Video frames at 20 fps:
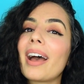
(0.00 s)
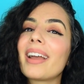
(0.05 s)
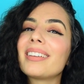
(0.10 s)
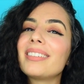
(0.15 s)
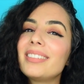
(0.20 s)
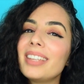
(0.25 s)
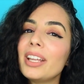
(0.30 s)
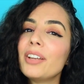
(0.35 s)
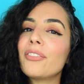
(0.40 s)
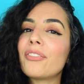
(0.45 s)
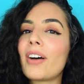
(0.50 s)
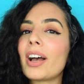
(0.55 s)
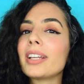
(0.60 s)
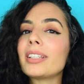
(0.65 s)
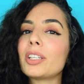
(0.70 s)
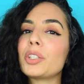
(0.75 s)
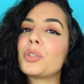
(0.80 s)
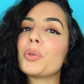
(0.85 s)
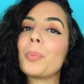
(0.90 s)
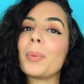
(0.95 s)
I did
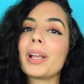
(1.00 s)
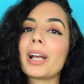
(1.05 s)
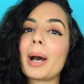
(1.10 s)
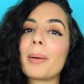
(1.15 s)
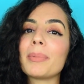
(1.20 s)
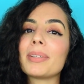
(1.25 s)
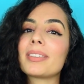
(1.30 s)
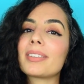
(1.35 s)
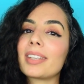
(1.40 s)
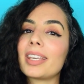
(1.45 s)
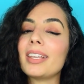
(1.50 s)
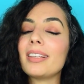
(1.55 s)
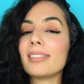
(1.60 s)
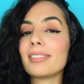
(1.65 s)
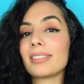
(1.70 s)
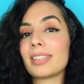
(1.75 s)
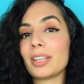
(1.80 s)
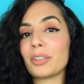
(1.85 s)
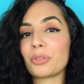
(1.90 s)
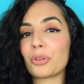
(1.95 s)
find it to become a skin
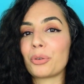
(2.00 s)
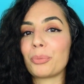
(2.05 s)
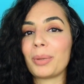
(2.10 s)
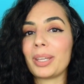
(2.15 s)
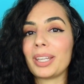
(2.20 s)
scent on